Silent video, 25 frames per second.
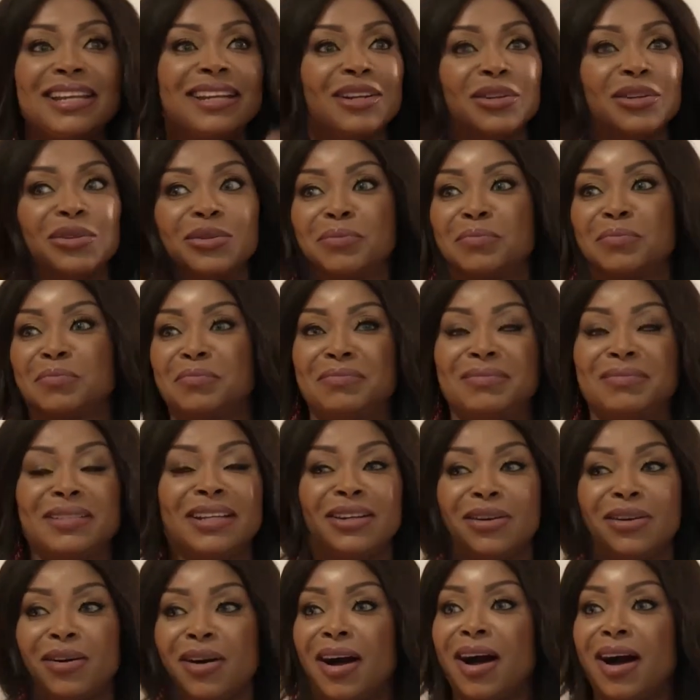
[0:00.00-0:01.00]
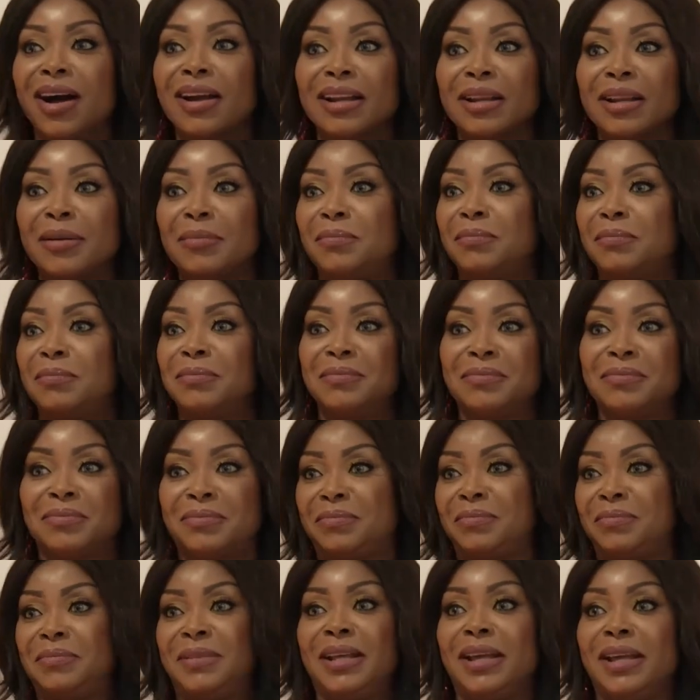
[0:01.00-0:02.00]
little, you know, ugly
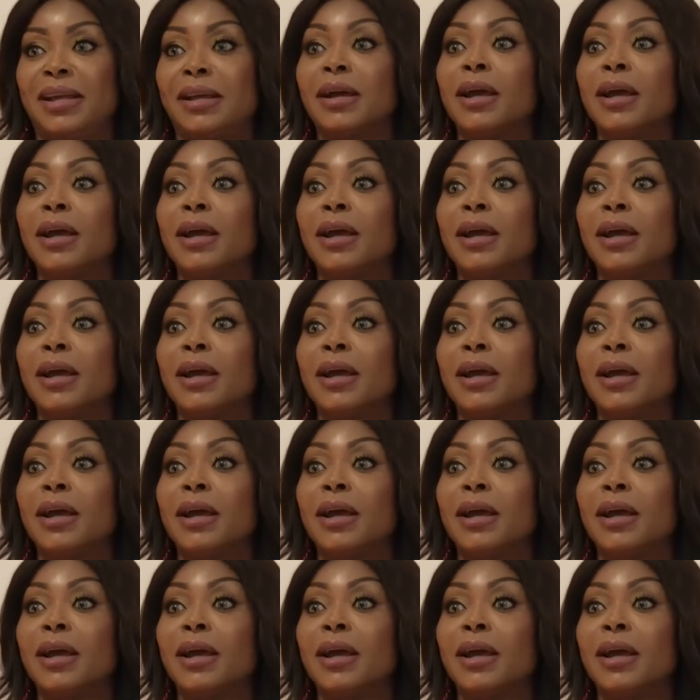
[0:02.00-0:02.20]
thing.